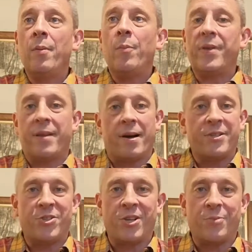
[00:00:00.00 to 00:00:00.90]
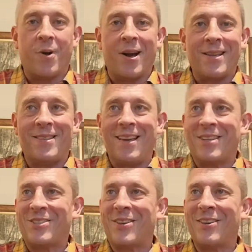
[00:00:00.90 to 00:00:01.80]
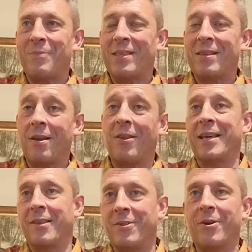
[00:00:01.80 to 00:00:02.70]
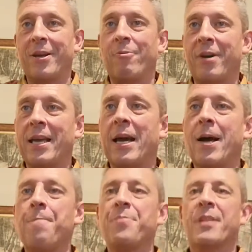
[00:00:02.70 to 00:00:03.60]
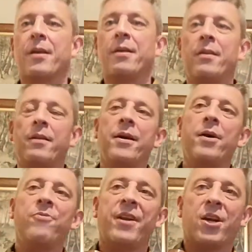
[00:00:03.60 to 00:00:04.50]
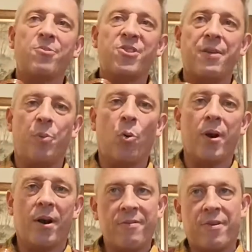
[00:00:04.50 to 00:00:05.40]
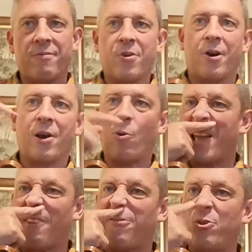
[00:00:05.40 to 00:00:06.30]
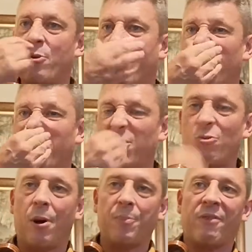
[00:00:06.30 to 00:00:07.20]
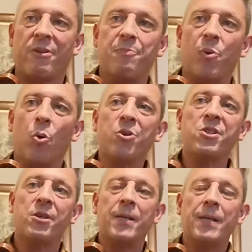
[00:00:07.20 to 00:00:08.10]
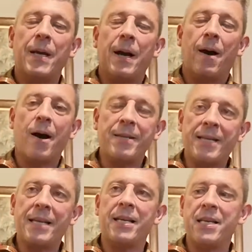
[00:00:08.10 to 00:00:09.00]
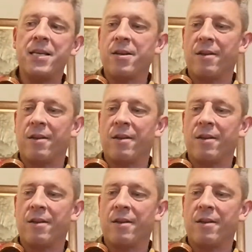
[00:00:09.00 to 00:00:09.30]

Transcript: But that's just my taste. But I like it anyway. Now, when it comes to the bow, and I've got quite a few up-driven bows added in here.